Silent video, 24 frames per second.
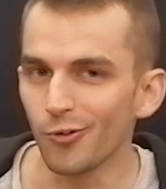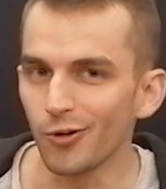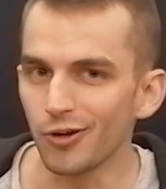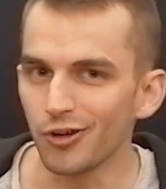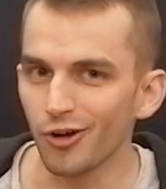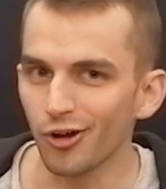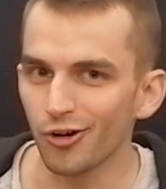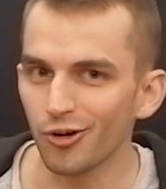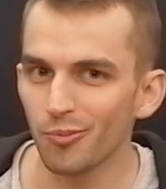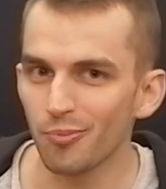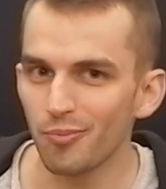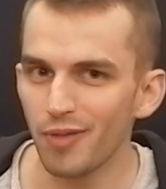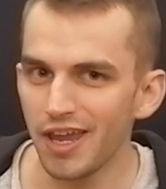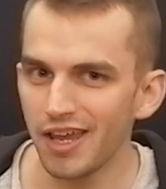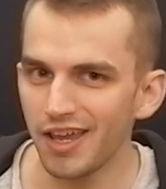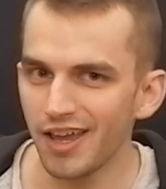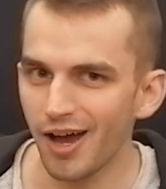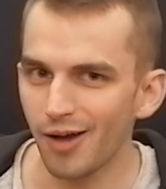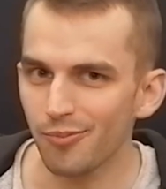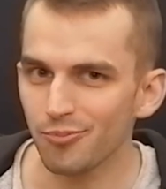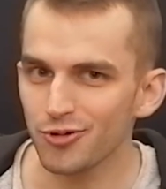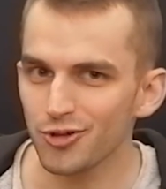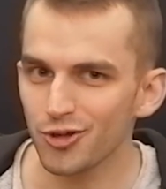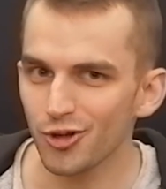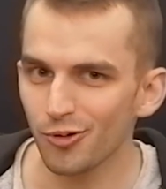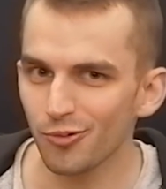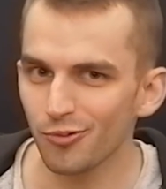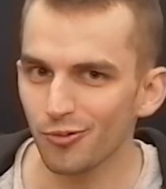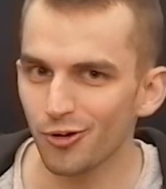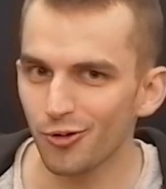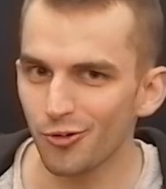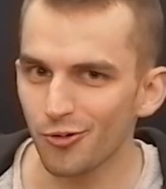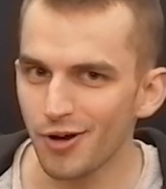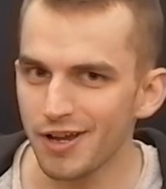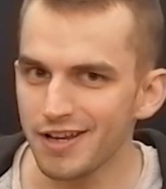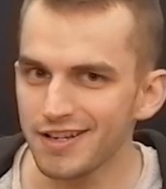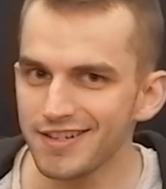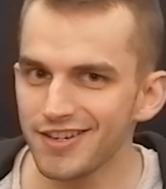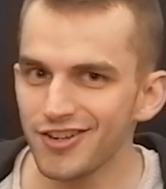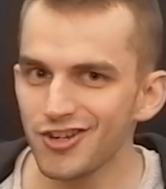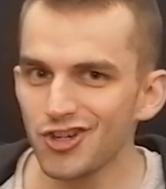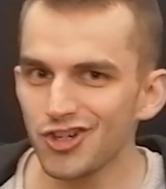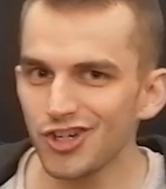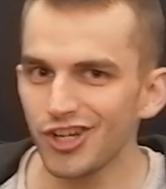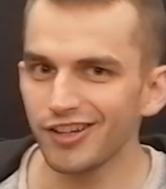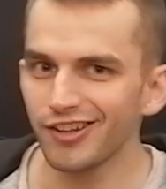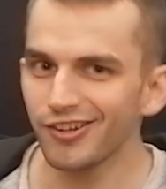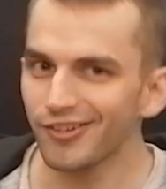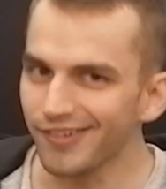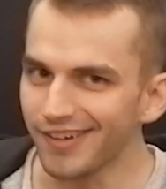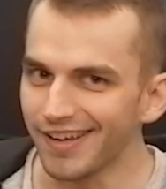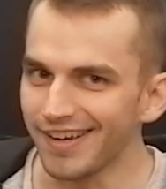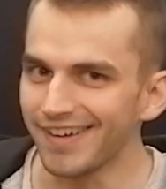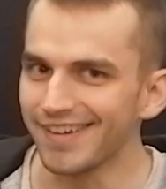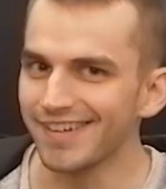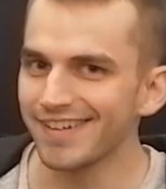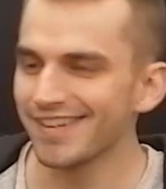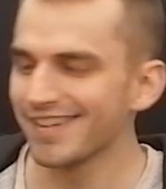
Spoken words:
We're gonna bake up some crazy shit today.